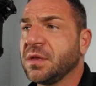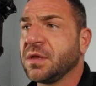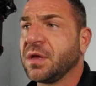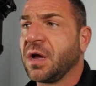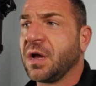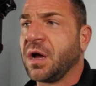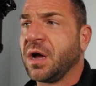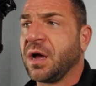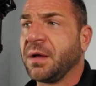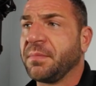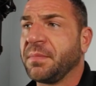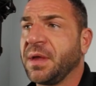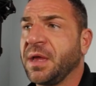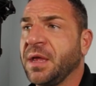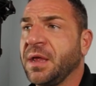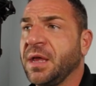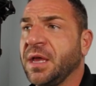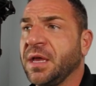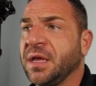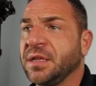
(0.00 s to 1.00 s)

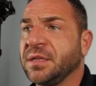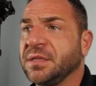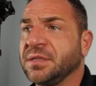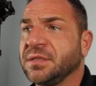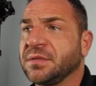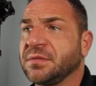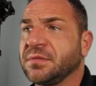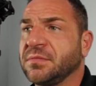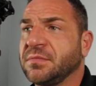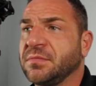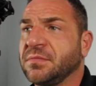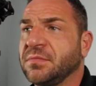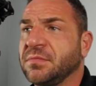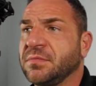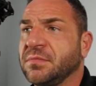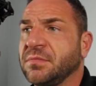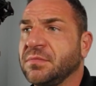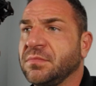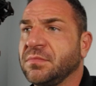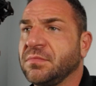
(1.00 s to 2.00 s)
And
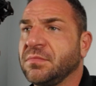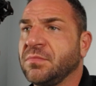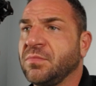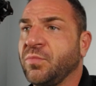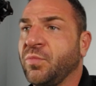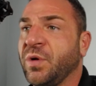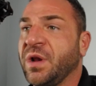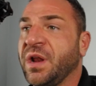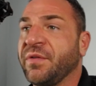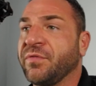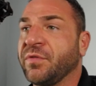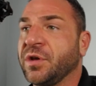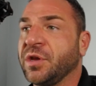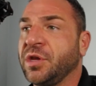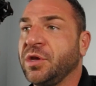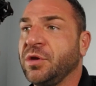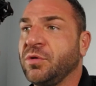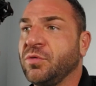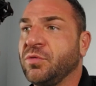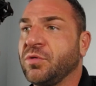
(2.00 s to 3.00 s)
whenever
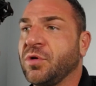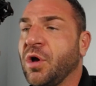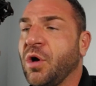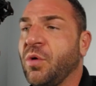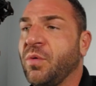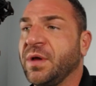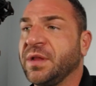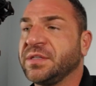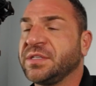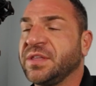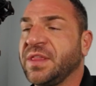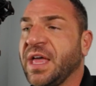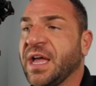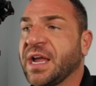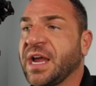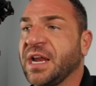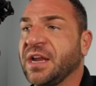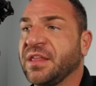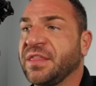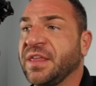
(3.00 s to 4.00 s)
you go into
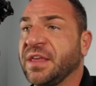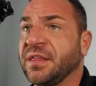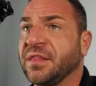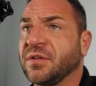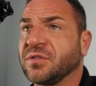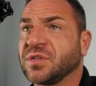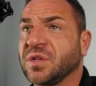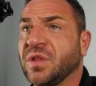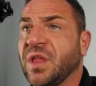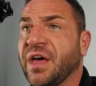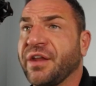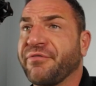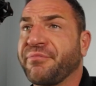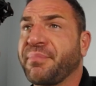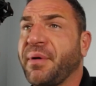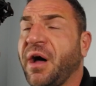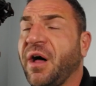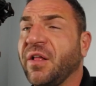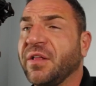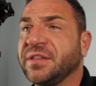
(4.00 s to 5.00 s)
that kind of thing, there's a lot of
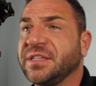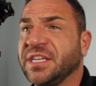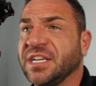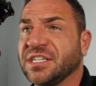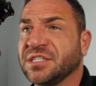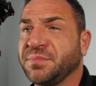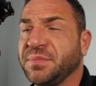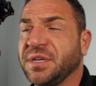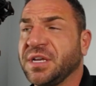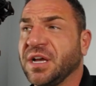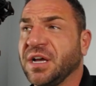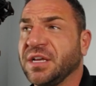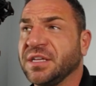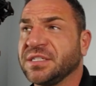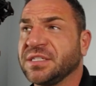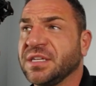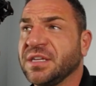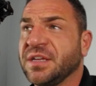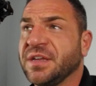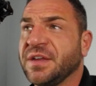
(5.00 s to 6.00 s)
politics because